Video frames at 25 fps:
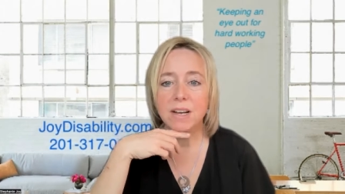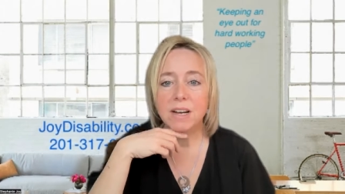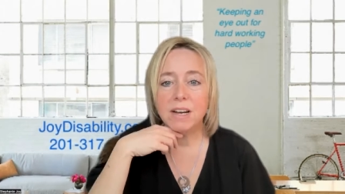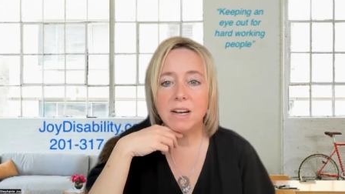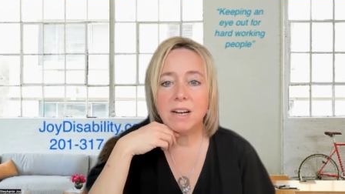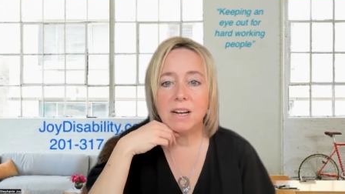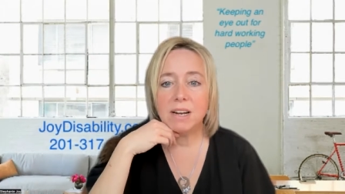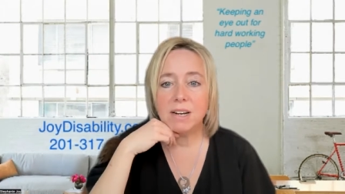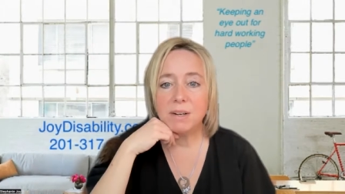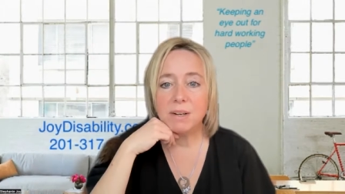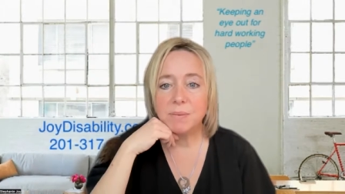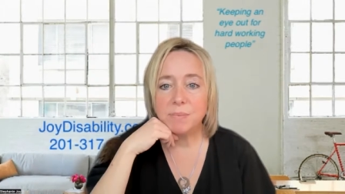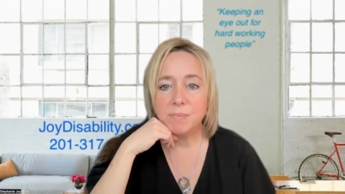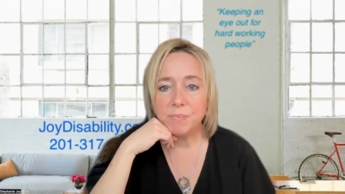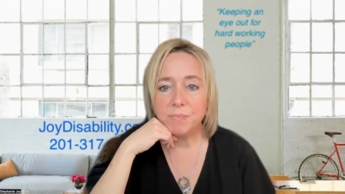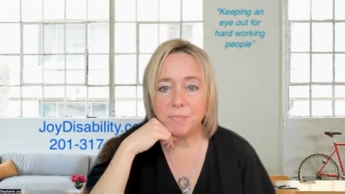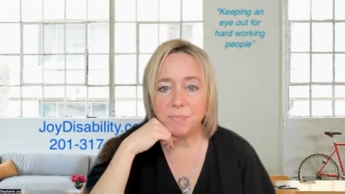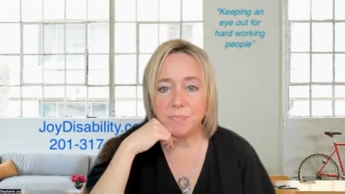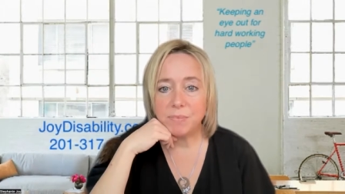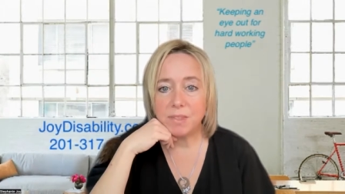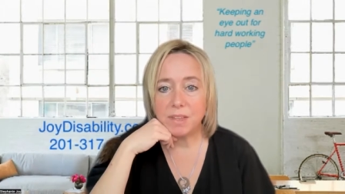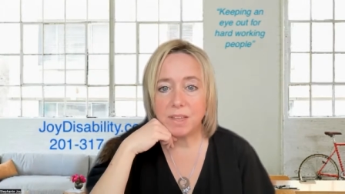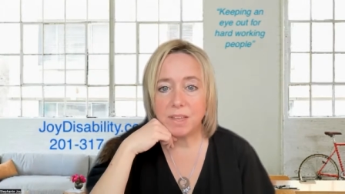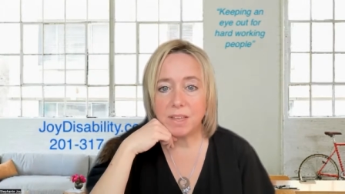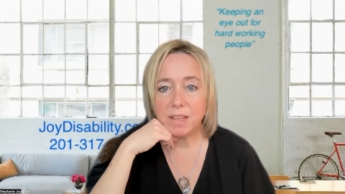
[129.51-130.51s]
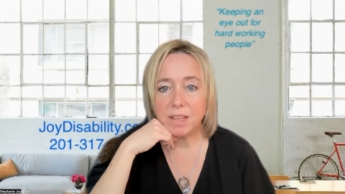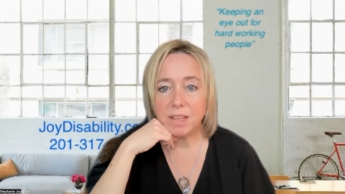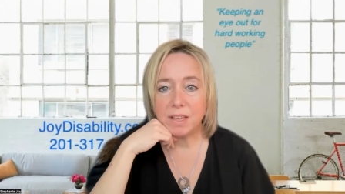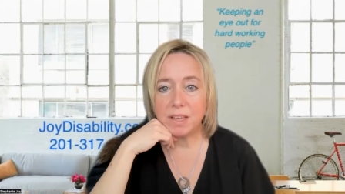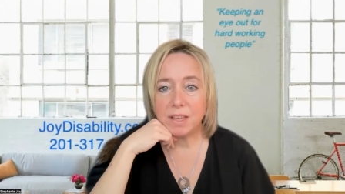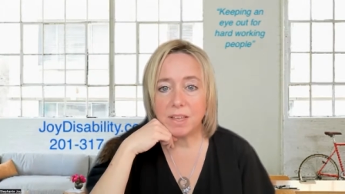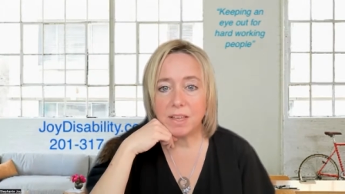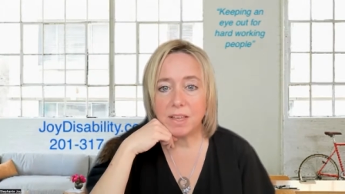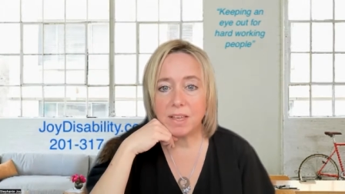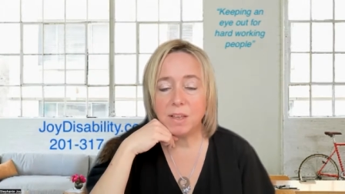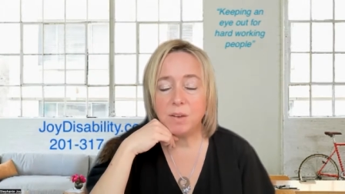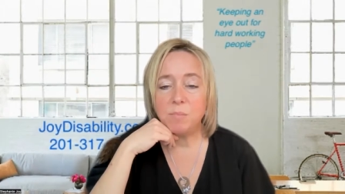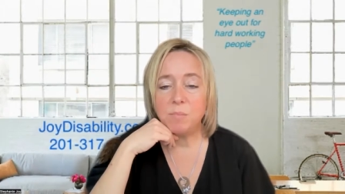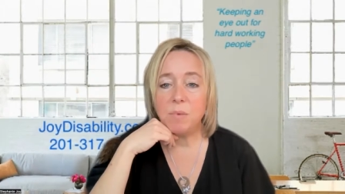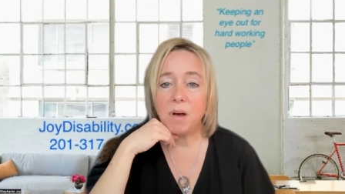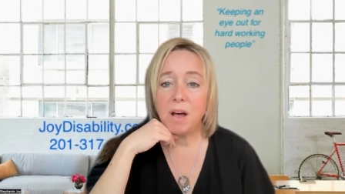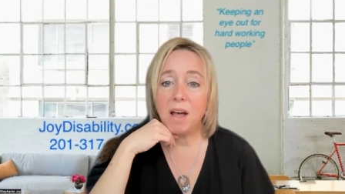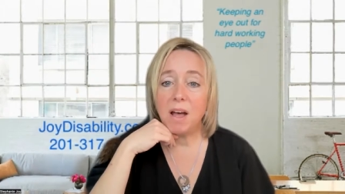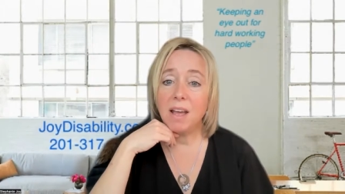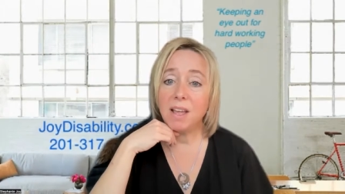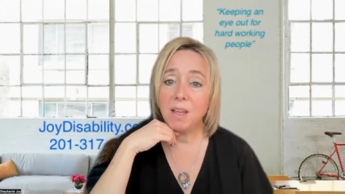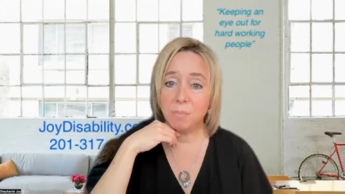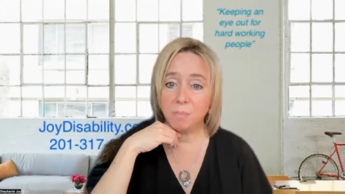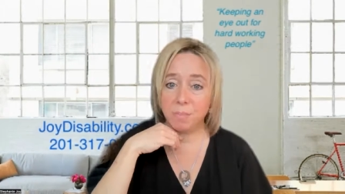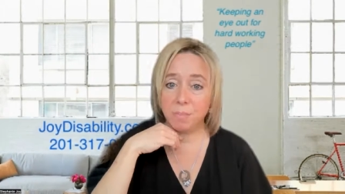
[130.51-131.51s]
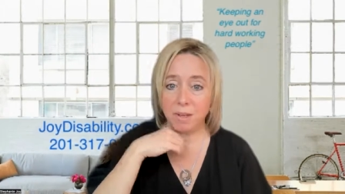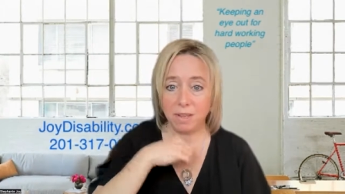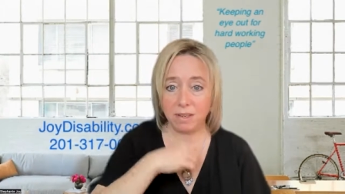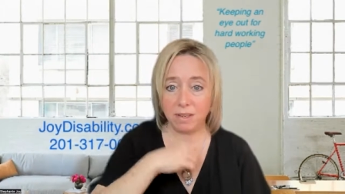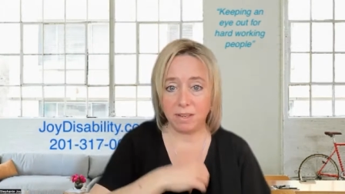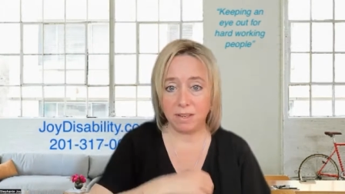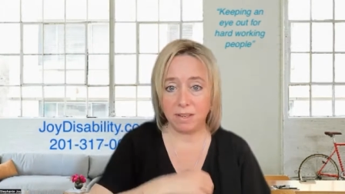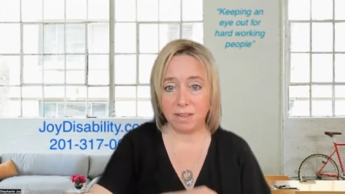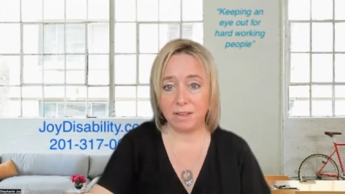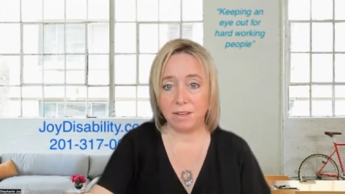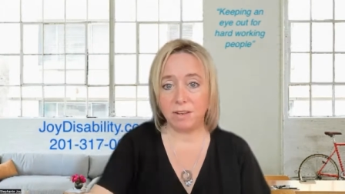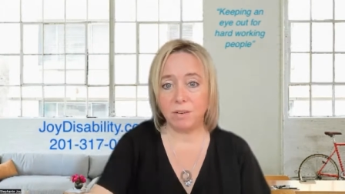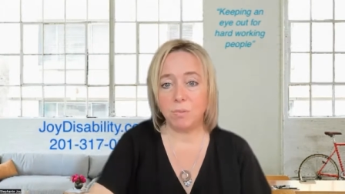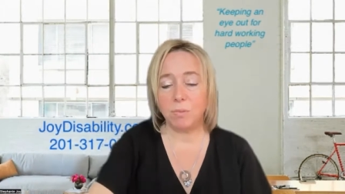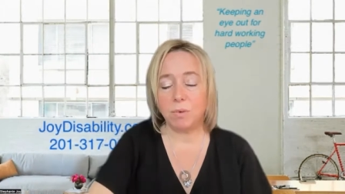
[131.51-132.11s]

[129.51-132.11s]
Um, in my opinion,